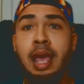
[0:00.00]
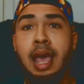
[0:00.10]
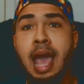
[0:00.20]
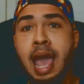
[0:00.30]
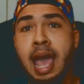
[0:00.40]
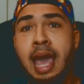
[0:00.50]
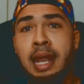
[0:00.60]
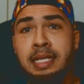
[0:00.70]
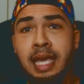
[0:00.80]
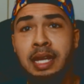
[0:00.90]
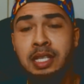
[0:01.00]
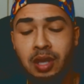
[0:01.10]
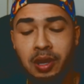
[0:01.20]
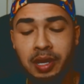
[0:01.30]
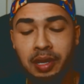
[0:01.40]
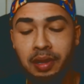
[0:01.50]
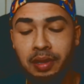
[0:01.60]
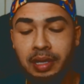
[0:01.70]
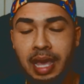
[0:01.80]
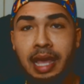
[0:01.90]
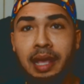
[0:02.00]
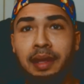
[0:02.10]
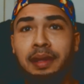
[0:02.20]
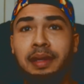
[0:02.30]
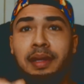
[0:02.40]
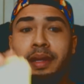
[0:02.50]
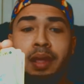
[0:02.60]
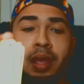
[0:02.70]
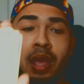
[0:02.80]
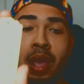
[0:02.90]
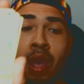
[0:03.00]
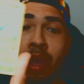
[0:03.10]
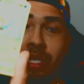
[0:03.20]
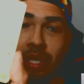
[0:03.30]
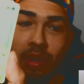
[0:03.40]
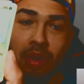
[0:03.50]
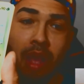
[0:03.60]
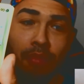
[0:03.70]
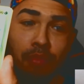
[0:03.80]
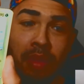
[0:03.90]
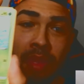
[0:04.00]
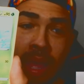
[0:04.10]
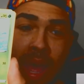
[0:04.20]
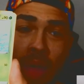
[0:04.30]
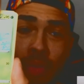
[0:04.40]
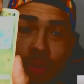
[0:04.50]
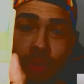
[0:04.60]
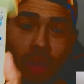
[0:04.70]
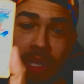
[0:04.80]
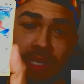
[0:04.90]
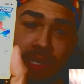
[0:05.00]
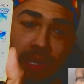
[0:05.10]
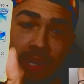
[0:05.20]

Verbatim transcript: And let's get it started. Okay. Starting off with Eldegoss,